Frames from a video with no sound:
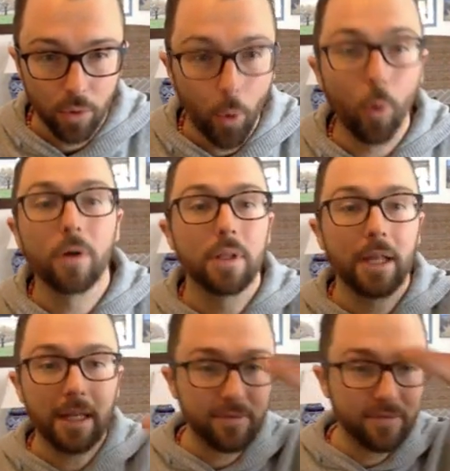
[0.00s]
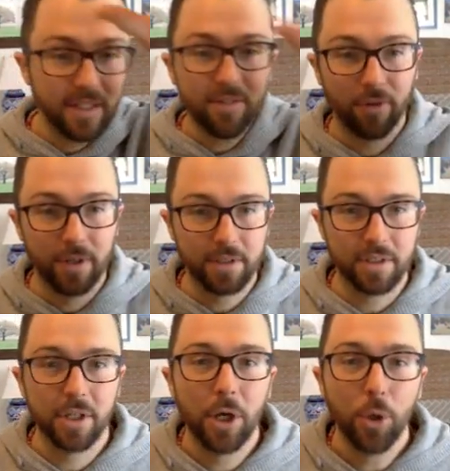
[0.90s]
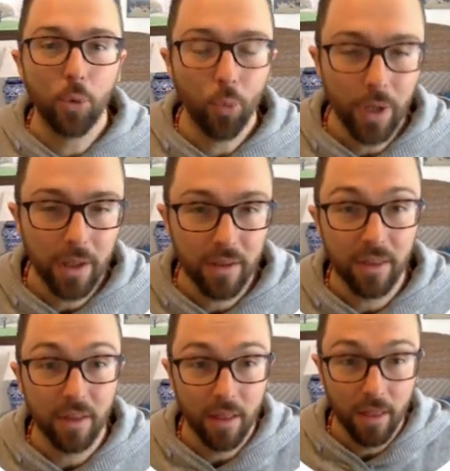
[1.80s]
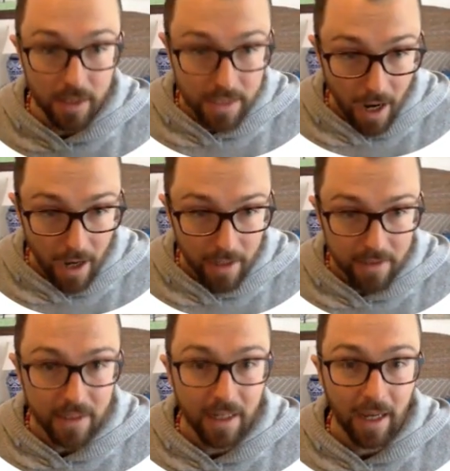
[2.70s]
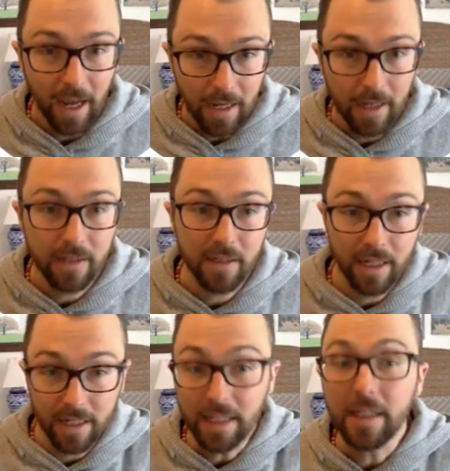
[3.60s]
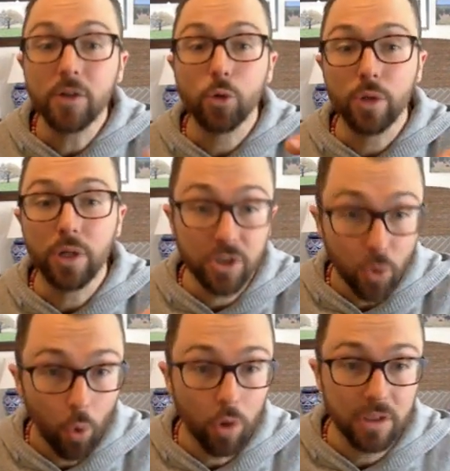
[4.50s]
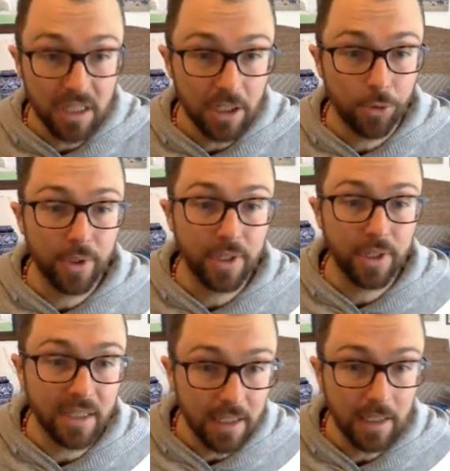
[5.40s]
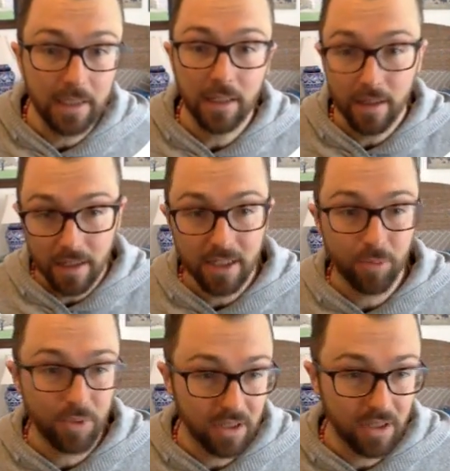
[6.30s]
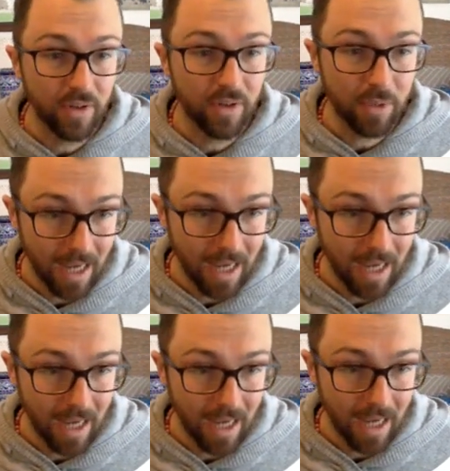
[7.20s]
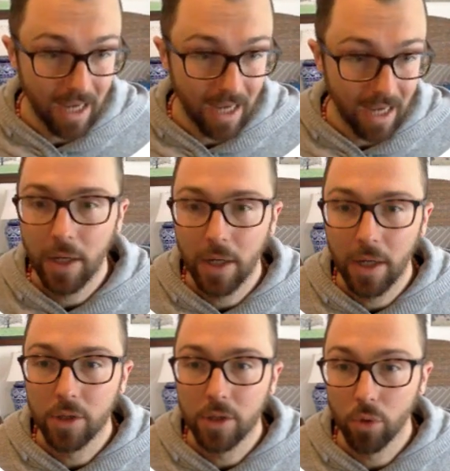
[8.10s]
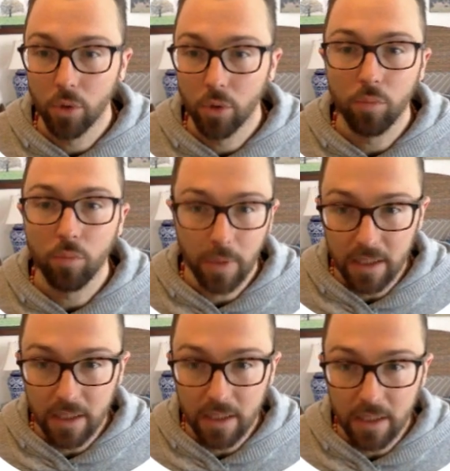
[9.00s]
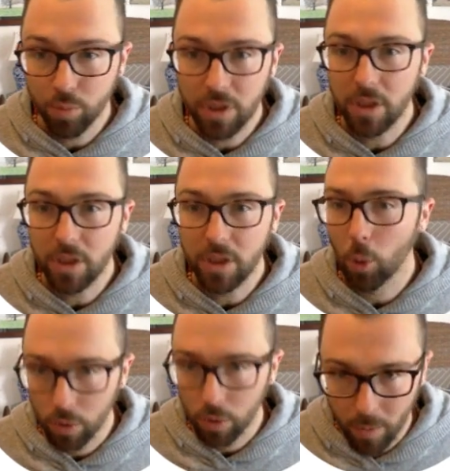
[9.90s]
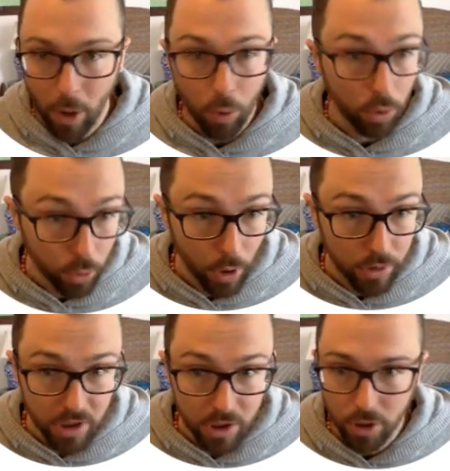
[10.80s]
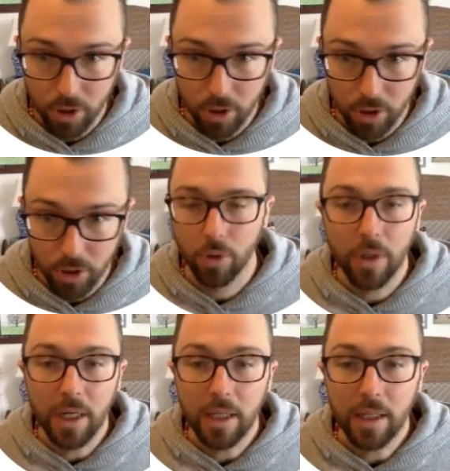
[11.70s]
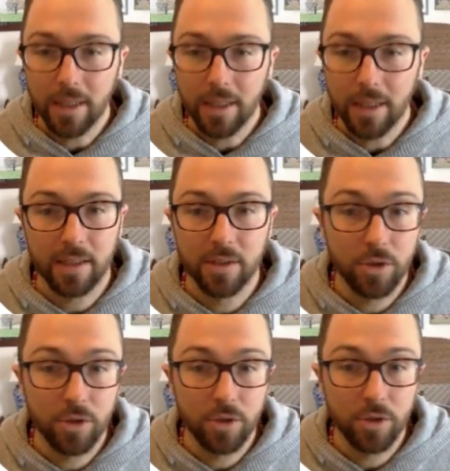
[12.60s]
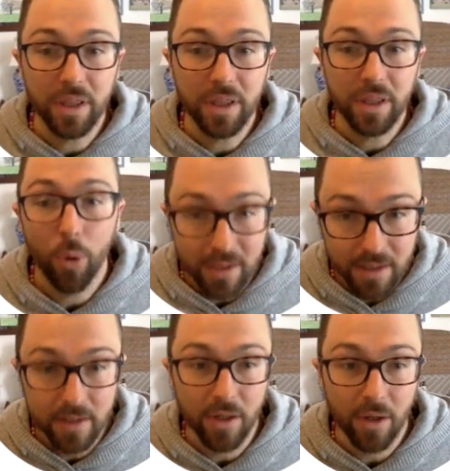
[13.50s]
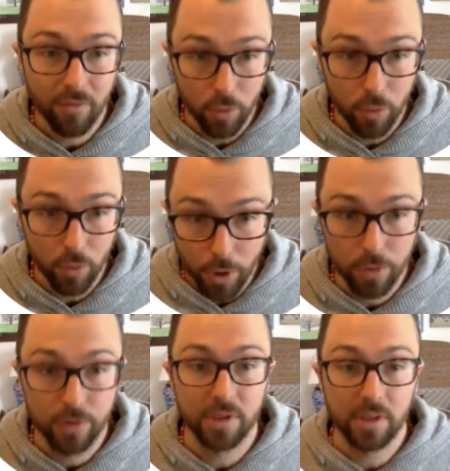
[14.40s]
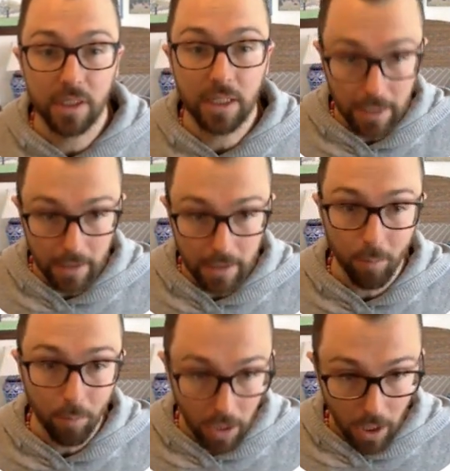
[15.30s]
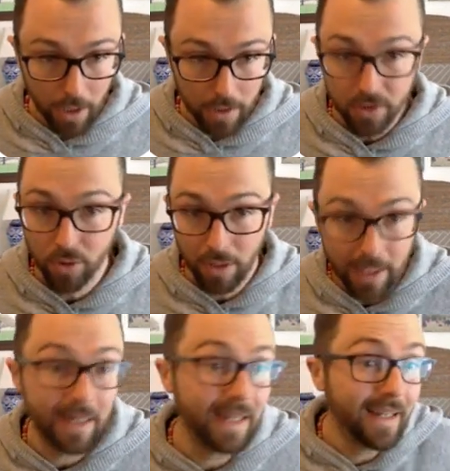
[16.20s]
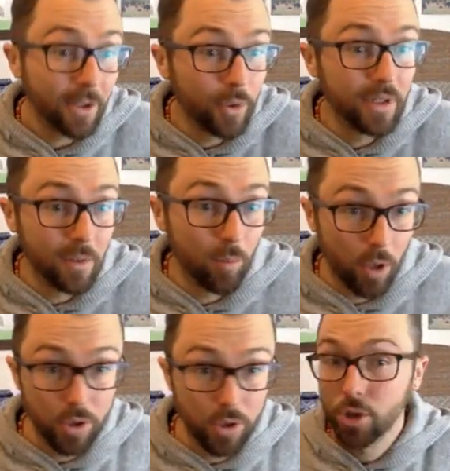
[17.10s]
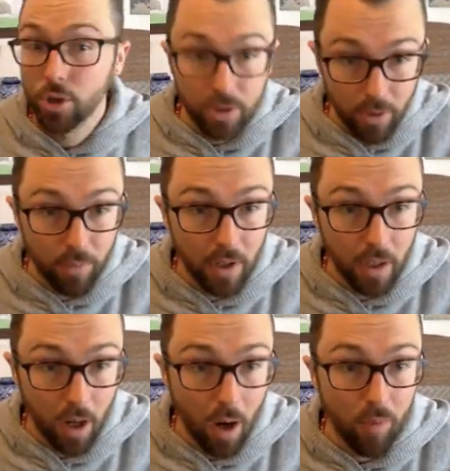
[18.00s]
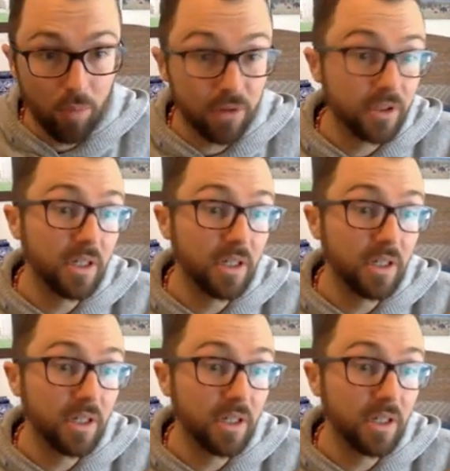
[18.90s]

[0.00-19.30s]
correlative difference with the diet and an increase or decrease in these specific metabolites. So in section B here, we'll talk about glucose in general. So this has to do with the presence of glucose in the blood, so like an increase in blood sugar, something comparable